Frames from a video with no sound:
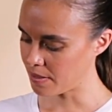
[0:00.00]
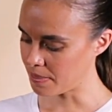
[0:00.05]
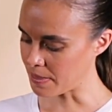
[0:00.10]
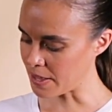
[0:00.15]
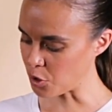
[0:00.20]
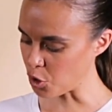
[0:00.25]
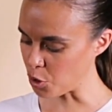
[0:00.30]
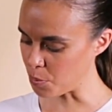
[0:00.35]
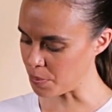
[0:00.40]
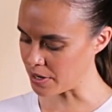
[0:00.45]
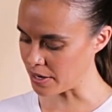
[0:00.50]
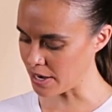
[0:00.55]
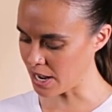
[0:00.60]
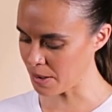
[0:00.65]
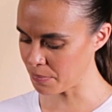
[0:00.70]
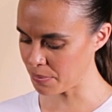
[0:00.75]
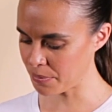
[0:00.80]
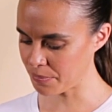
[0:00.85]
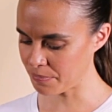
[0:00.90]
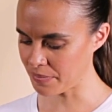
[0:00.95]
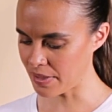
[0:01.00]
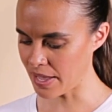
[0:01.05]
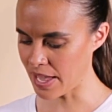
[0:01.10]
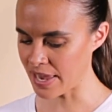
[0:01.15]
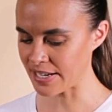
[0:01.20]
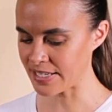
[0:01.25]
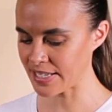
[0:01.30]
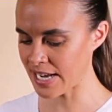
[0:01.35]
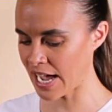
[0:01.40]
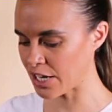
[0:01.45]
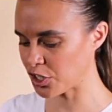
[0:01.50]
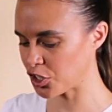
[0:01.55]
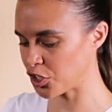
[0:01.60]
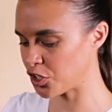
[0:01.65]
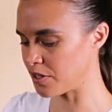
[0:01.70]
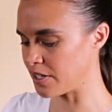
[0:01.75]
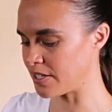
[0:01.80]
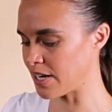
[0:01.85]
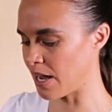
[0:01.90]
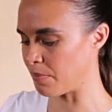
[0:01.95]
then open it up and
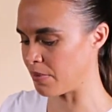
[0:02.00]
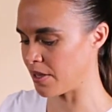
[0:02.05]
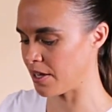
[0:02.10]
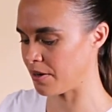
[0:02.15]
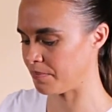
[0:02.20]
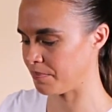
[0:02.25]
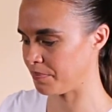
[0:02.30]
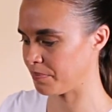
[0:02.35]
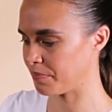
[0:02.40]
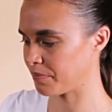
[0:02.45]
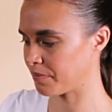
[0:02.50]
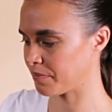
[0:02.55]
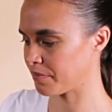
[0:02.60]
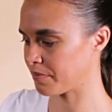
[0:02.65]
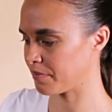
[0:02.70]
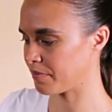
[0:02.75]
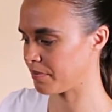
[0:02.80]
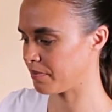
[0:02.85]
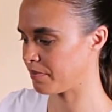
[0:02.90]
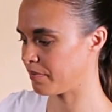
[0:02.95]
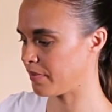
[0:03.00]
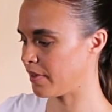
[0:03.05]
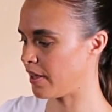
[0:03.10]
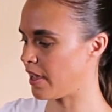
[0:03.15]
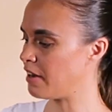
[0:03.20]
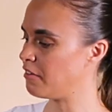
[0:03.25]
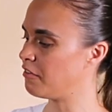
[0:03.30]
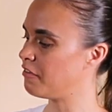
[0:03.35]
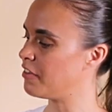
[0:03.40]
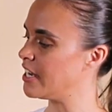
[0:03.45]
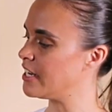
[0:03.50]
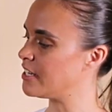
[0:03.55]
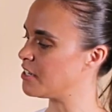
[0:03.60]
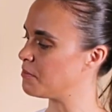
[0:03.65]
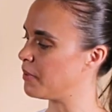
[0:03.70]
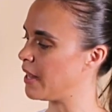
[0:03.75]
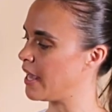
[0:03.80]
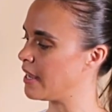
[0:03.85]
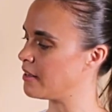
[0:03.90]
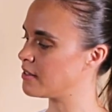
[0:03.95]
attach the tablet and fit into
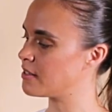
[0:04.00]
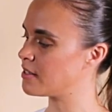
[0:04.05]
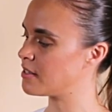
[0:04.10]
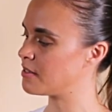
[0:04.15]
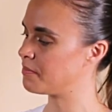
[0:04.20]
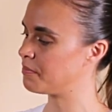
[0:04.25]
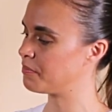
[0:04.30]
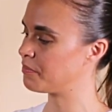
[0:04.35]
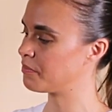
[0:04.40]
place.